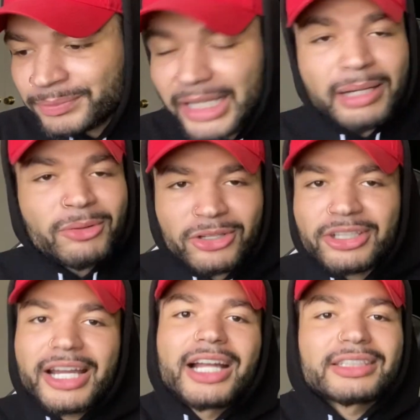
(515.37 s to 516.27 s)
And I'm on
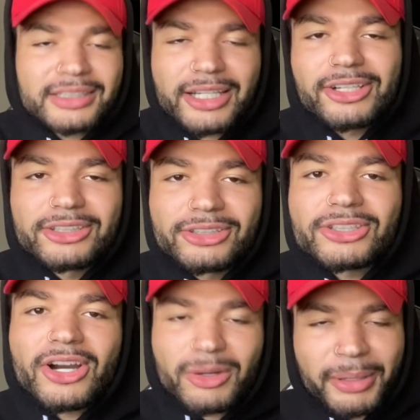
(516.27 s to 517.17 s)
your ass because I heard you
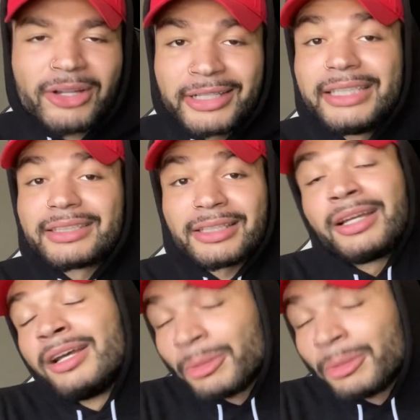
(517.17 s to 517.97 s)
talk about Lisa.